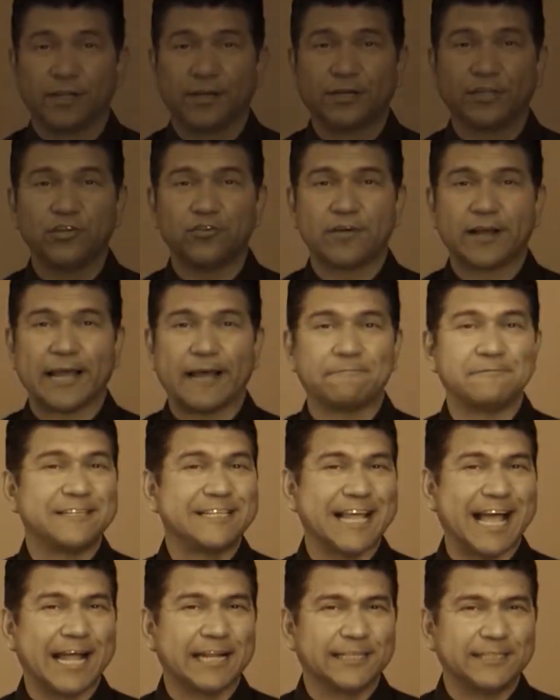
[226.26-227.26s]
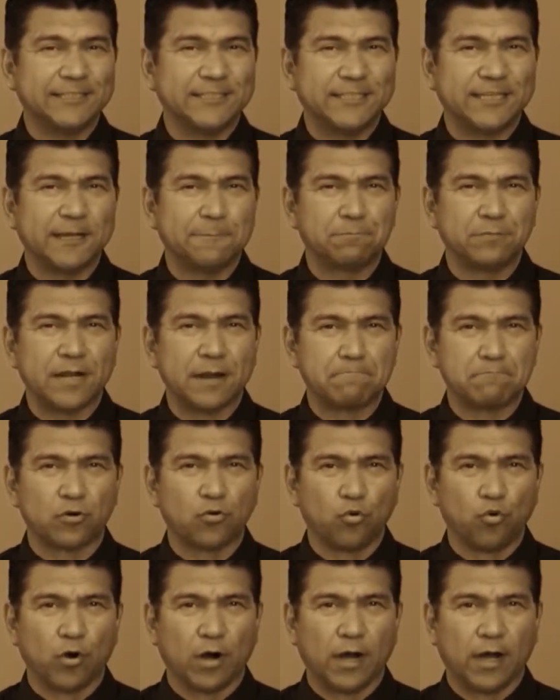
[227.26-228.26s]
there you have talent tip number
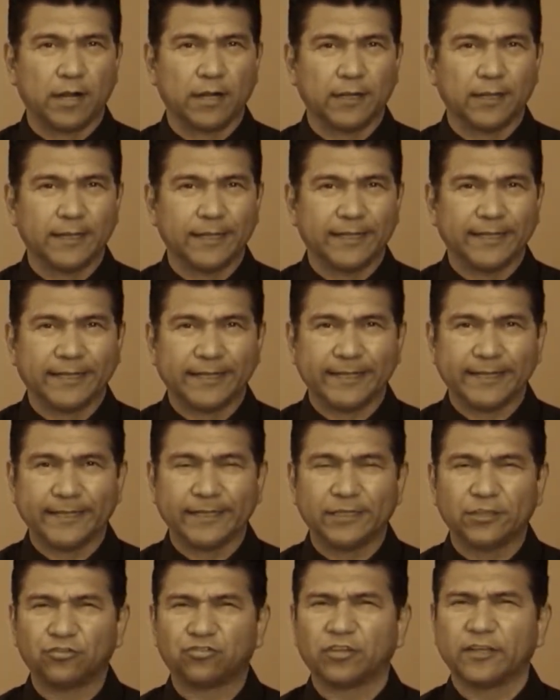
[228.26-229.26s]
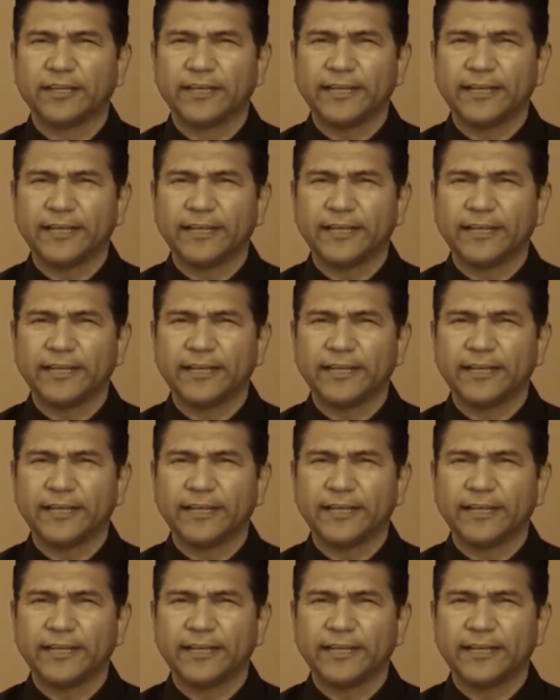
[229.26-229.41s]
one is